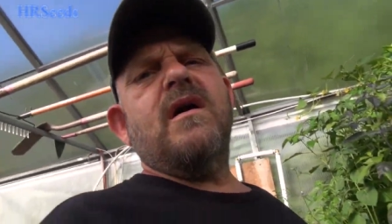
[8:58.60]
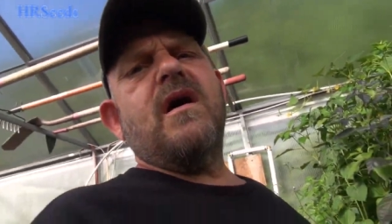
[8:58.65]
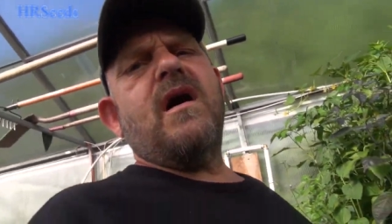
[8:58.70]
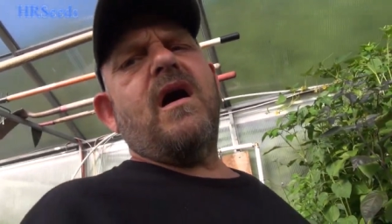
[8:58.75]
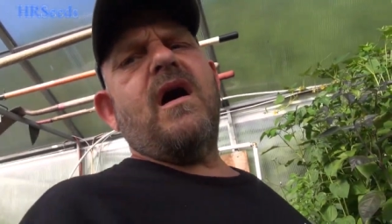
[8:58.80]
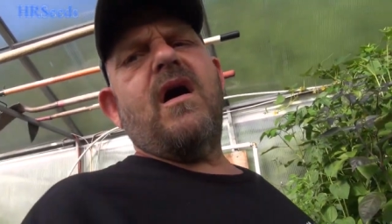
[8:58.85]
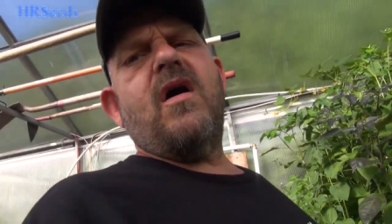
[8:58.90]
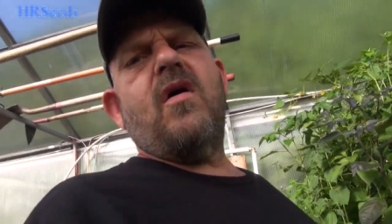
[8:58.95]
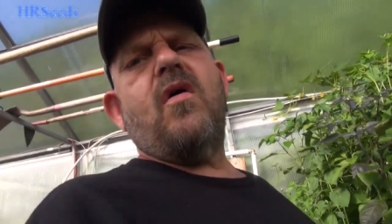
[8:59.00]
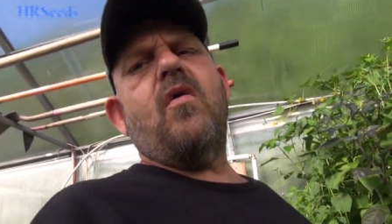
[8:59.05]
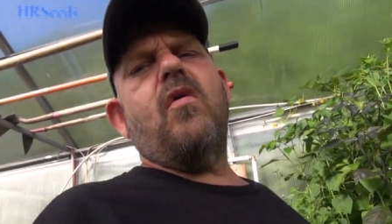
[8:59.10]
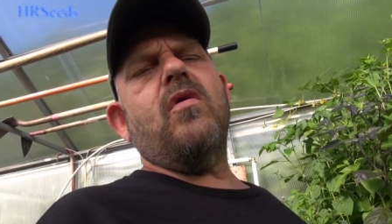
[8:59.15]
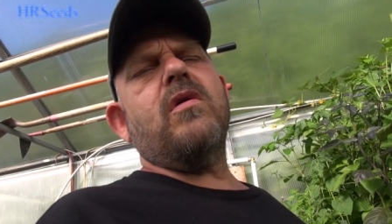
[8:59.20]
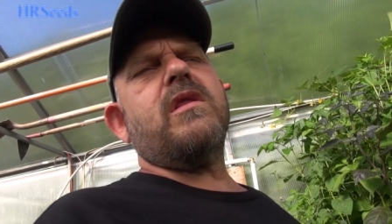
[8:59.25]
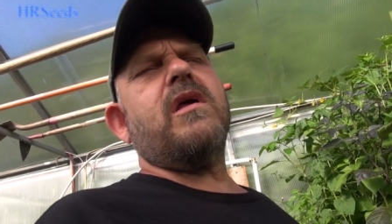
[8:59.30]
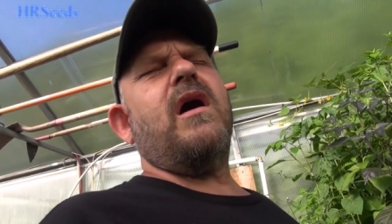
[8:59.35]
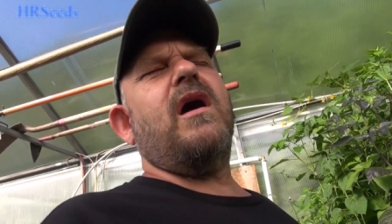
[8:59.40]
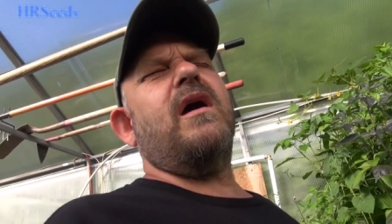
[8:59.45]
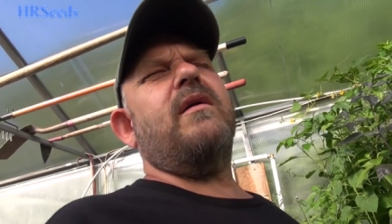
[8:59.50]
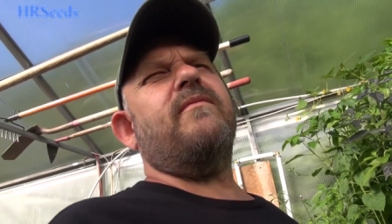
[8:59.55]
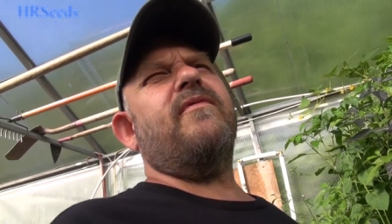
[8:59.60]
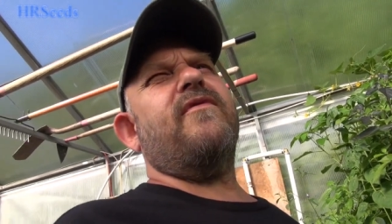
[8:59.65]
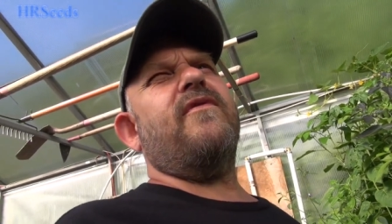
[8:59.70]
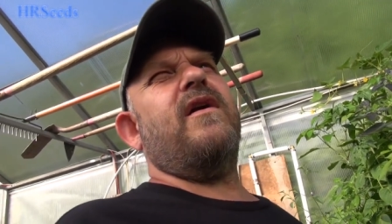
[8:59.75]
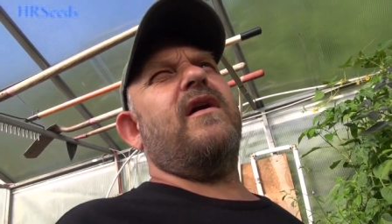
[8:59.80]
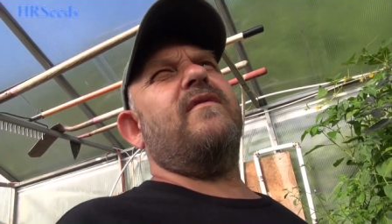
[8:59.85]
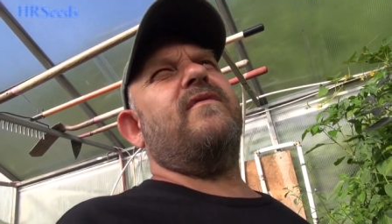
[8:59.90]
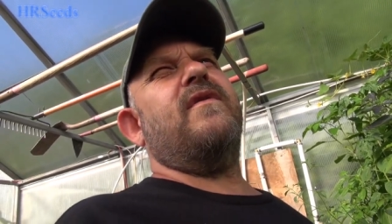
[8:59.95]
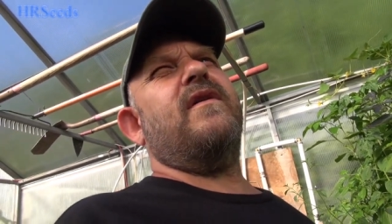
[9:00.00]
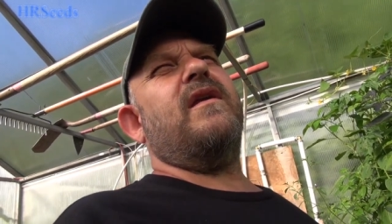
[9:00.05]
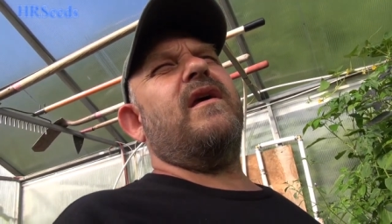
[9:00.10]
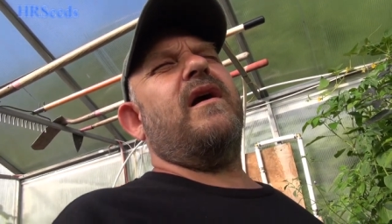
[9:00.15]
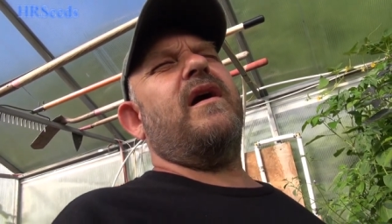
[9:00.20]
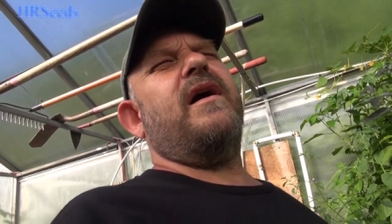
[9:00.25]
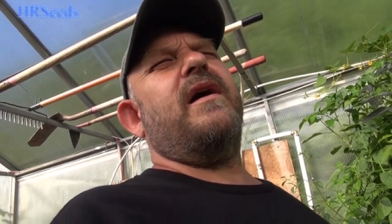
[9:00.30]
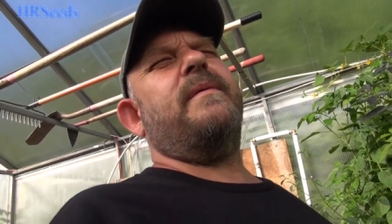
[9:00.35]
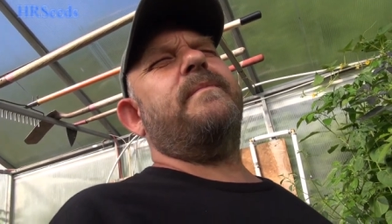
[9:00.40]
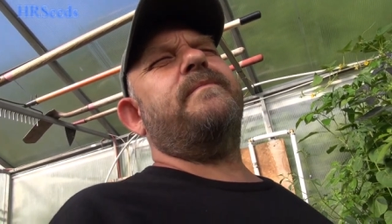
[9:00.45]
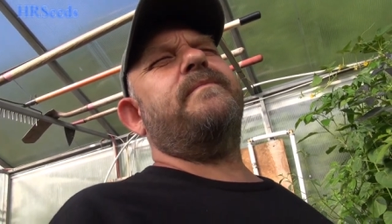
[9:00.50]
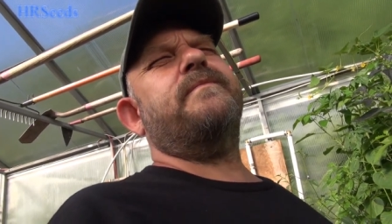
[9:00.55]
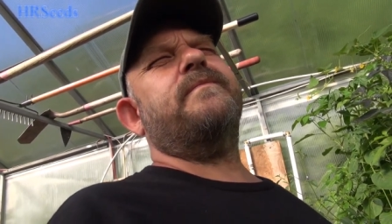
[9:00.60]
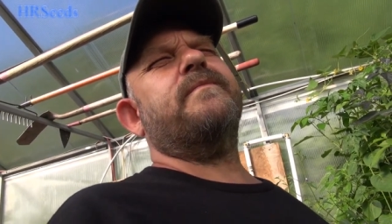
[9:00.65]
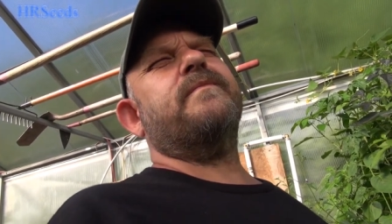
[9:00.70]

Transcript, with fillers: uh, all-time favorite um,